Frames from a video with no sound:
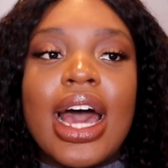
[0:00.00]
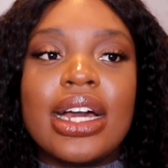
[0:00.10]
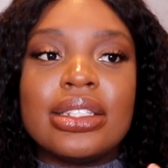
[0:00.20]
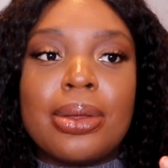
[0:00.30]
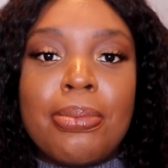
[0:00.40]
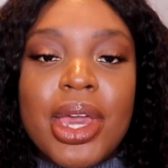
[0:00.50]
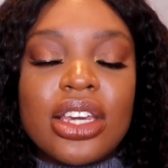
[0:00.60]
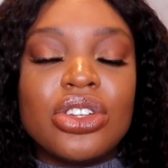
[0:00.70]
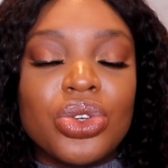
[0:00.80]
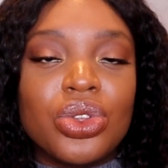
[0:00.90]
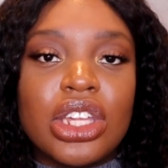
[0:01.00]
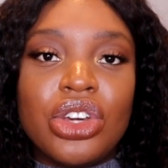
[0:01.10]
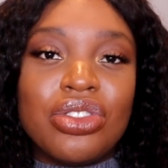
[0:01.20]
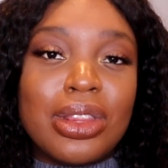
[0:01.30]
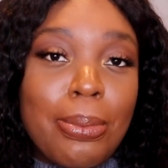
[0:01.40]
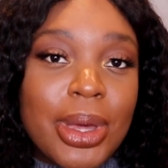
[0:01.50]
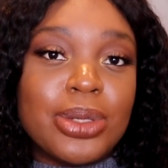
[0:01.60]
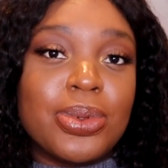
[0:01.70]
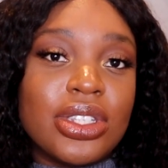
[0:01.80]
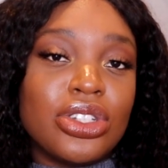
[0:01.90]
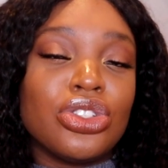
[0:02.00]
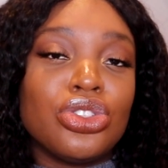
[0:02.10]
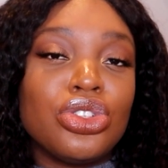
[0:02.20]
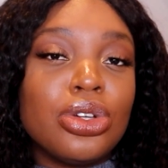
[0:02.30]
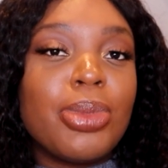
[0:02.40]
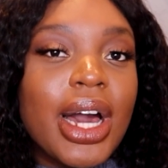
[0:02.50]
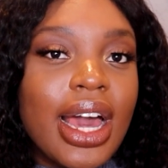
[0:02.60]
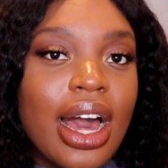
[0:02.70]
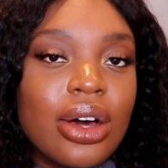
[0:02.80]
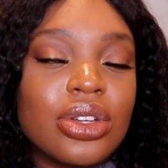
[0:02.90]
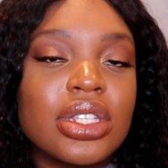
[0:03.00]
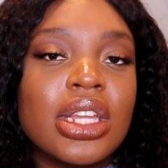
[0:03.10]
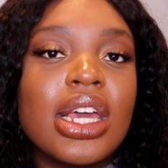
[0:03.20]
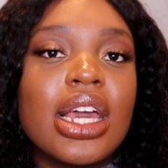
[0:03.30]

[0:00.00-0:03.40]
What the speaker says: and making sure that you're in the best position to buy a house